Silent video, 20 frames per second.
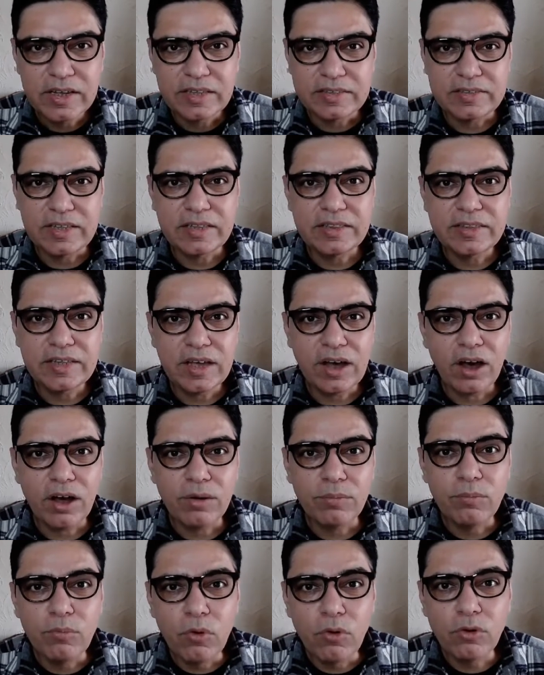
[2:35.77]
then they are
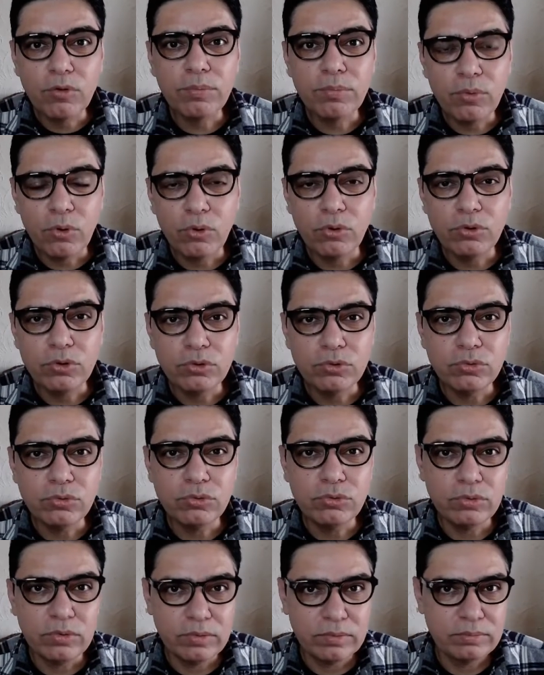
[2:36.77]
more prone
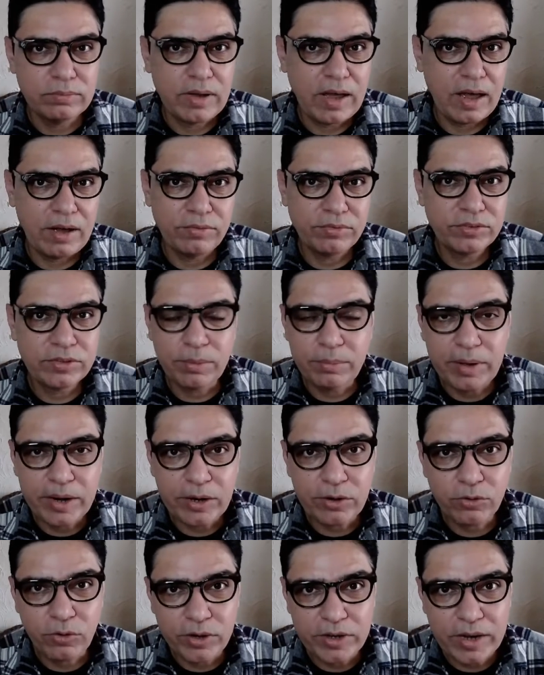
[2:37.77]
to have
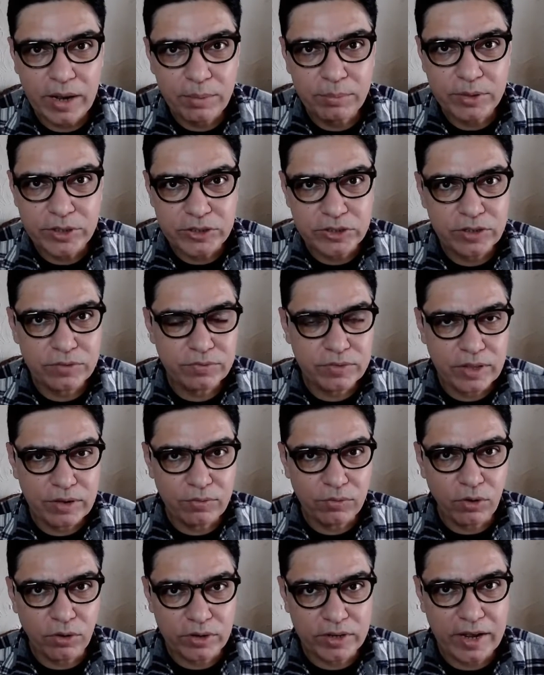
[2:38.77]
subarachnoid haemorrhage if they've
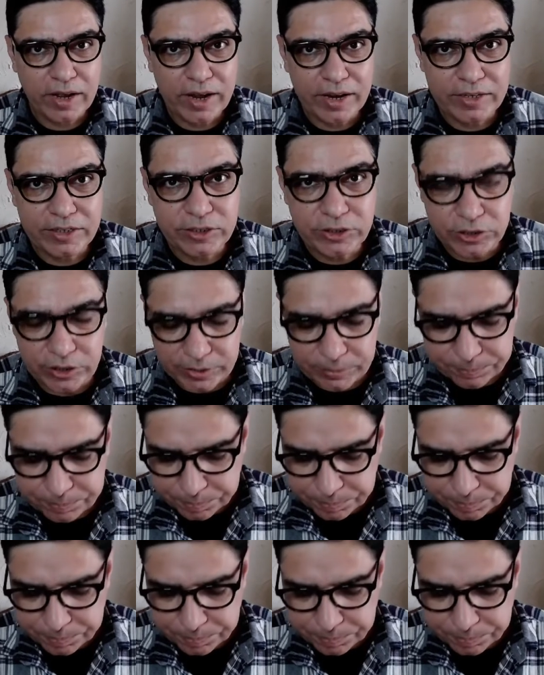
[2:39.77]
got a head injury.